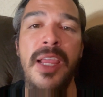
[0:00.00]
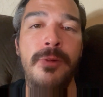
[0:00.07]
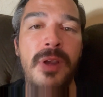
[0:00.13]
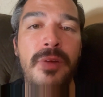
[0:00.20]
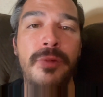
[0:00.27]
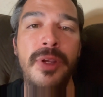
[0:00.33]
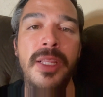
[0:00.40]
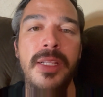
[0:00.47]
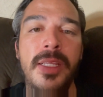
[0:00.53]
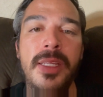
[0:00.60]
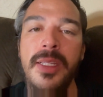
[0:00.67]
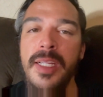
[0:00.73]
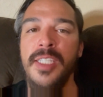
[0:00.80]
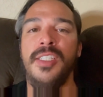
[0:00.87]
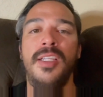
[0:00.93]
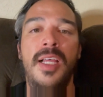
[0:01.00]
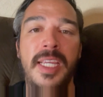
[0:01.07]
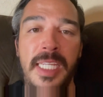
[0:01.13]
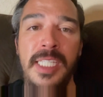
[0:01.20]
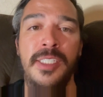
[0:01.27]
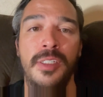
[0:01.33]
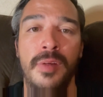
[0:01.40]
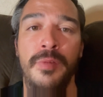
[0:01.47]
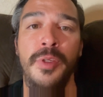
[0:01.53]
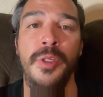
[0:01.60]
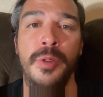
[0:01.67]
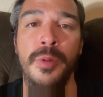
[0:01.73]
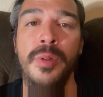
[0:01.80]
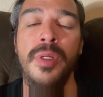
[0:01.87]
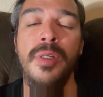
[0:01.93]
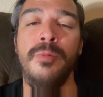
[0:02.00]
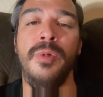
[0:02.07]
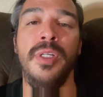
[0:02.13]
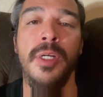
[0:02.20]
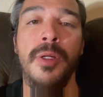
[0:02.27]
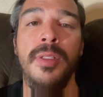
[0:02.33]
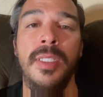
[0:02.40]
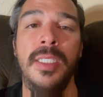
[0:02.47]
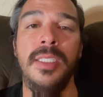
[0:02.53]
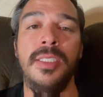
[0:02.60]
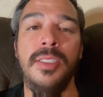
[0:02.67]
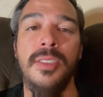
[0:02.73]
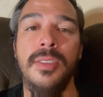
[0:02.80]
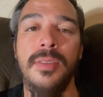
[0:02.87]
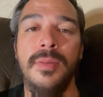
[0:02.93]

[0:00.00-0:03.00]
rev rate, it's a lot easier for you regardless.